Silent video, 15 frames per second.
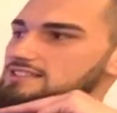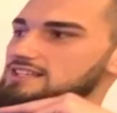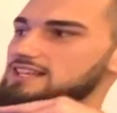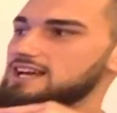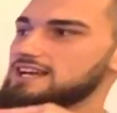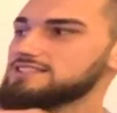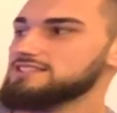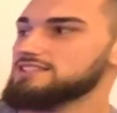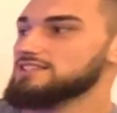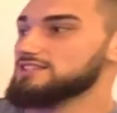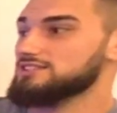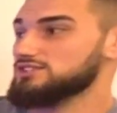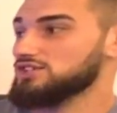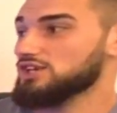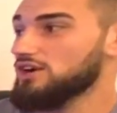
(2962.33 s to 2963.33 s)
has a
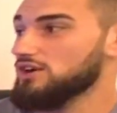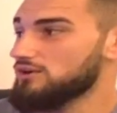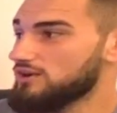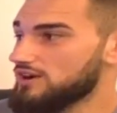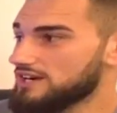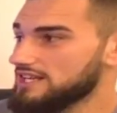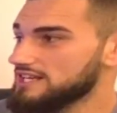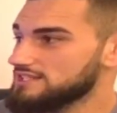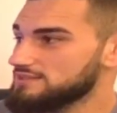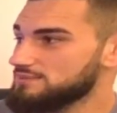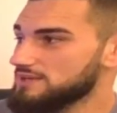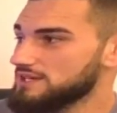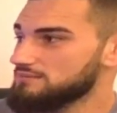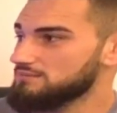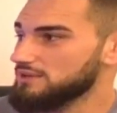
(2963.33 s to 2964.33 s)
show on
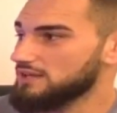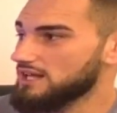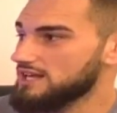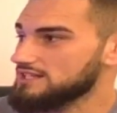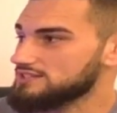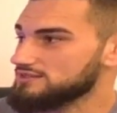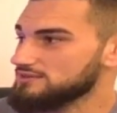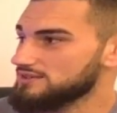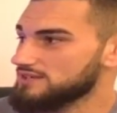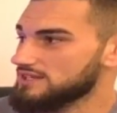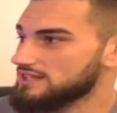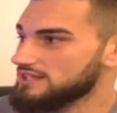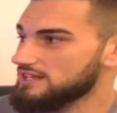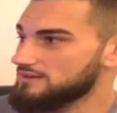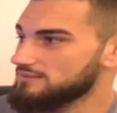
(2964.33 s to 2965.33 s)
ESPN Plus
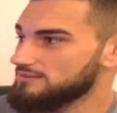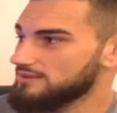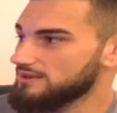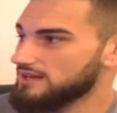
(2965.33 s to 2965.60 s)
with him and